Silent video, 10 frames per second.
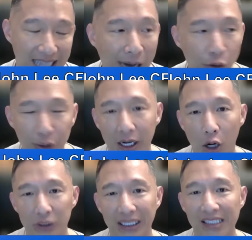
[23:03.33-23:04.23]
equity
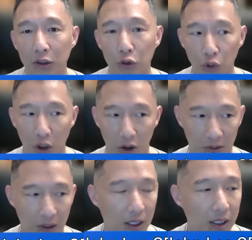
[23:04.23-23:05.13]
holdings in Google,
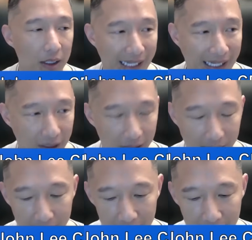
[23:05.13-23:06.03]

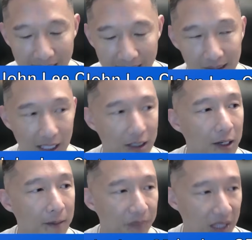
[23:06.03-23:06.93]
in Tesla,
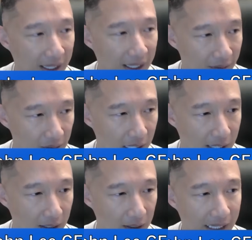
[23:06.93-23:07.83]
in
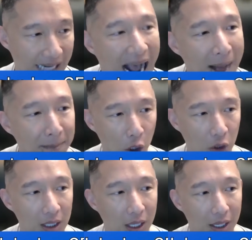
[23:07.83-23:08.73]

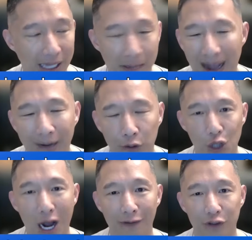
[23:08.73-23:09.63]
Apple, in
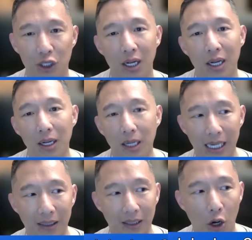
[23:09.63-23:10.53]
Microsoft,
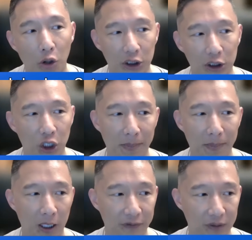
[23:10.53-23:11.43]
in the ownership
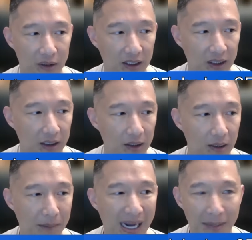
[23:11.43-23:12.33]
of the
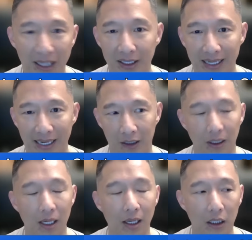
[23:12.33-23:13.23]
Panama Canal,
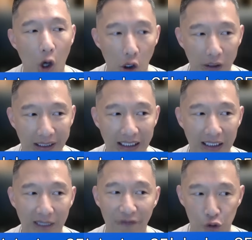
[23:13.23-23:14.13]
all key
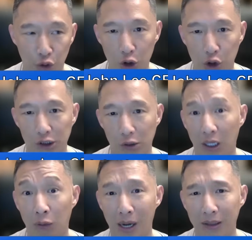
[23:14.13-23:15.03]
infrastructures
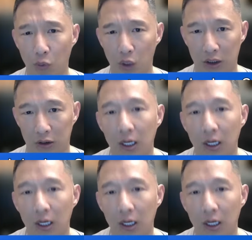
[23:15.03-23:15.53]
around the world,